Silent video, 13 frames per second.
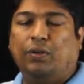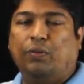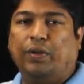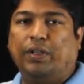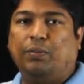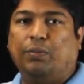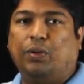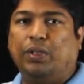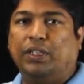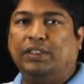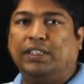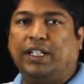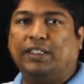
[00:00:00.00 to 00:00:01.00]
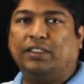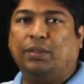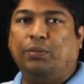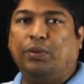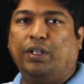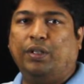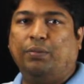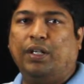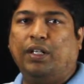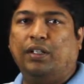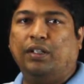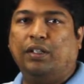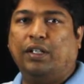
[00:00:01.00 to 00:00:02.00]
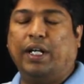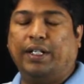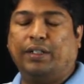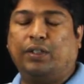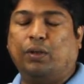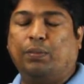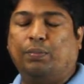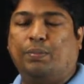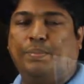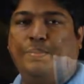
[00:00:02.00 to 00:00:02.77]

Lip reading: when the ball is at somewhere in middle at top